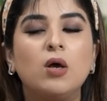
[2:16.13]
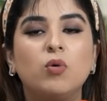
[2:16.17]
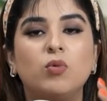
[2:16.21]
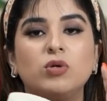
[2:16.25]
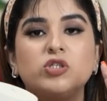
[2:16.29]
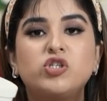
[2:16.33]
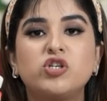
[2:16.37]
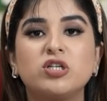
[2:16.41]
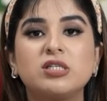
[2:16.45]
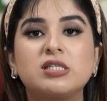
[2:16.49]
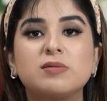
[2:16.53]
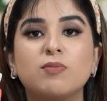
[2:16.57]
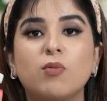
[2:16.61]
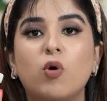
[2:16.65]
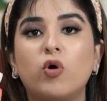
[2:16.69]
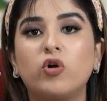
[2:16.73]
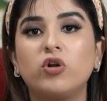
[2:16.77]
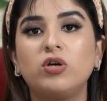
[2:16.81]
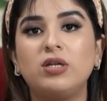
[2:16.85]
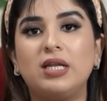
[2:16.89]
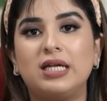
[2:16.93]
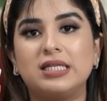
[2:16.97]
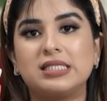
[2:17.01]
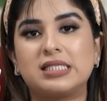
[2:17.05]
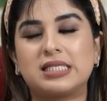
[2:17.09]
which is
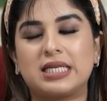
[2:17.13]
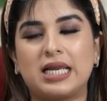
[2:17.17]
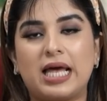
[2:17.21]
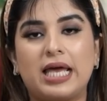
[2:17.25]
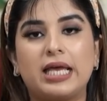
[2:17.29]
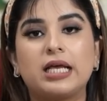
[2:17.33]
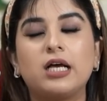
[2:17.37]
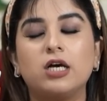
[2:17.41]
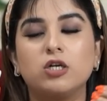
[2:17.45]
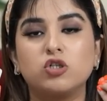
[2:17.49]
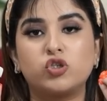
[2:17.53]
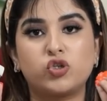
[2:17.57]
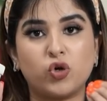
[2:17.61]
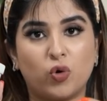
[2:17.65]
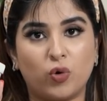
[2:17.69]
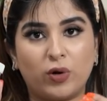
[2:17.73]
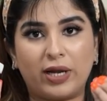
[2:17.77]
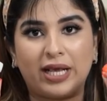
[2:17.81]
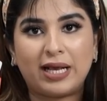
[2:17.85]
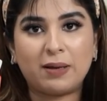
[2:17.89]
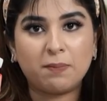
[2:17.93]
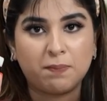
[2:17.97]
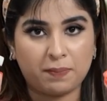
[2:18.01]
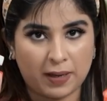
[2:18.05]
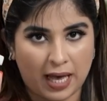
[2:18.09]
more or less like
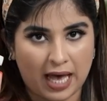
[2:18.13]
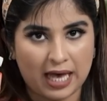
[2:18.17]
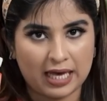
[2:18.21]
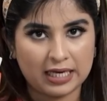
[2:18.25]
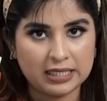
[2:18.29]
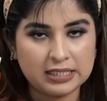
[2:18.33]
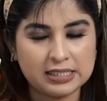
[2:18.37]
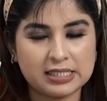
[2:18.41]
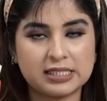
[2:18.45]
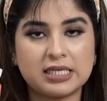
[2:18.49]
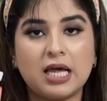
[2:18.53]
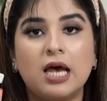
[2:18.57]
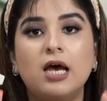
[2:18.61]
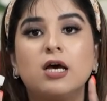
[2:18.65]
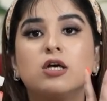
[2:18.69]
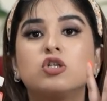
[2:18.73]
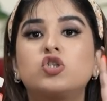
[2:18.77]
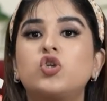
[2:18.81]
toning pads.